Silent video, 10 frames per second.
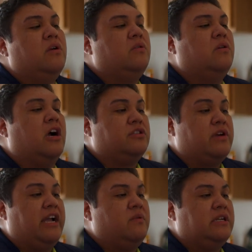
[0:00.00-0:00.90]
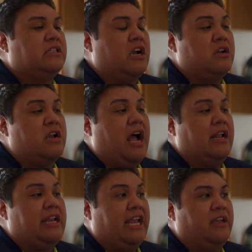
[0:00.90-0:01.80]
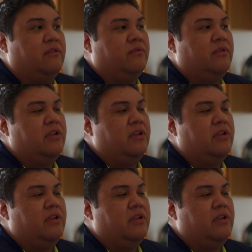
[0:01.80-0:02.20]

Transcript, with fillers: who are drag queens are not native.